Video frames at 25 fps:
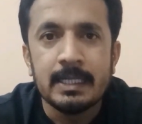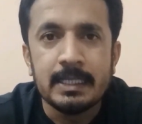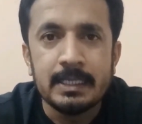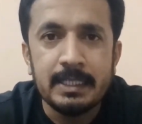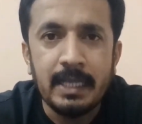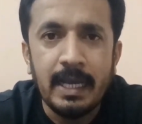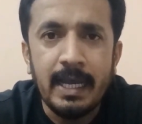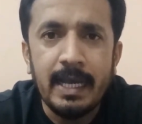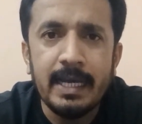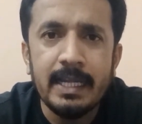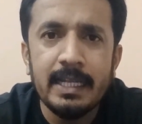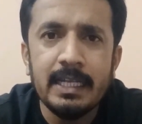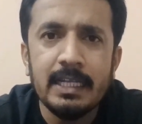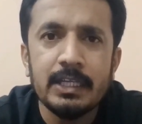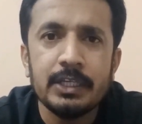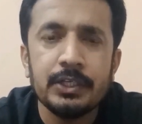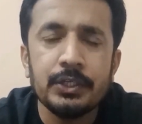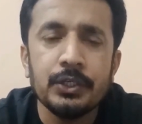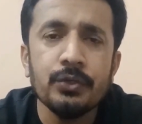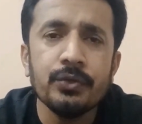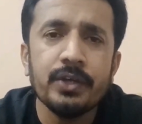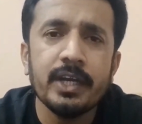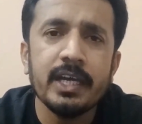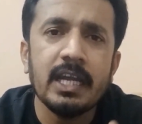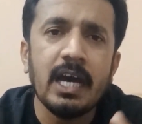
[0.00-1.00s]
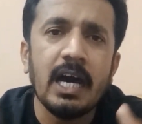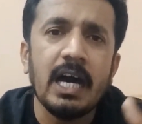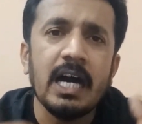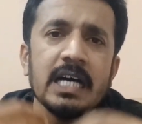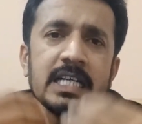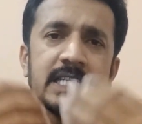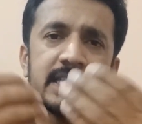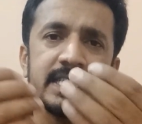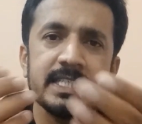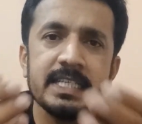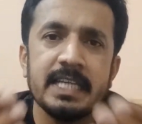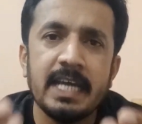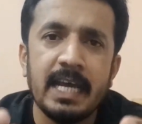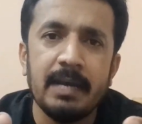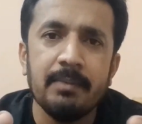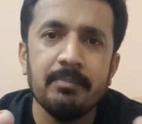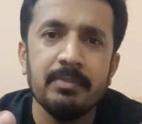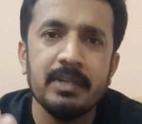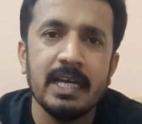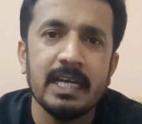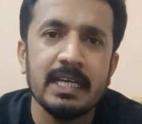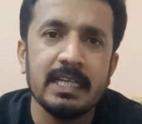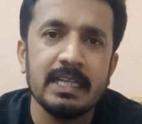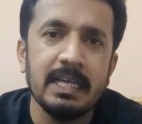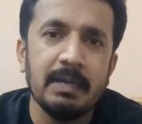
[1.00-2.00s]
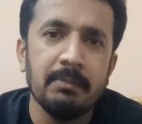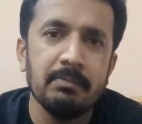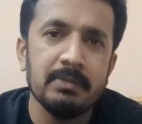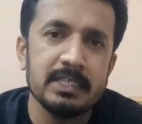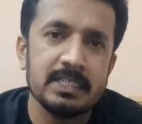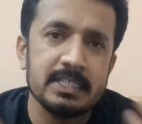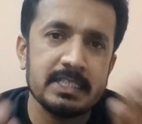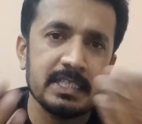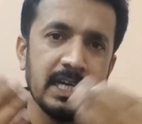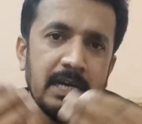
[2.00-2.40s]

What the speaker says: Then you can ask them that they must